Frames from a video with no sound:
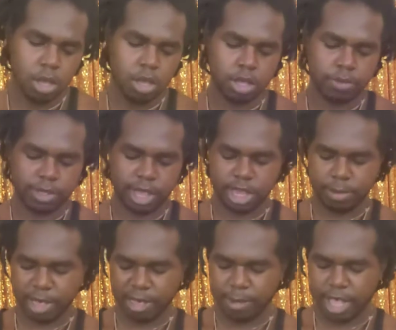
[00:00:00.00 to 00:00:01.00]
Some things
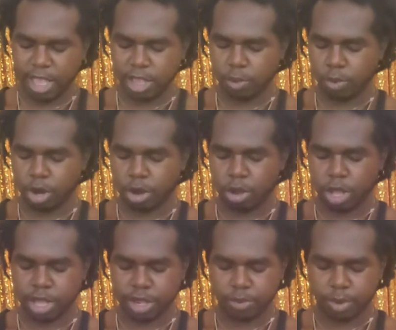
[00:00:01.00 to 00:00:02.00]
somebody may need to work
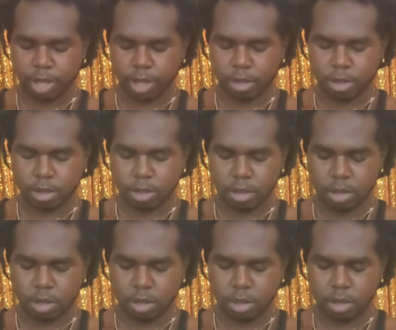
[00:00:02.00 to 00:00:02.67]
on as well.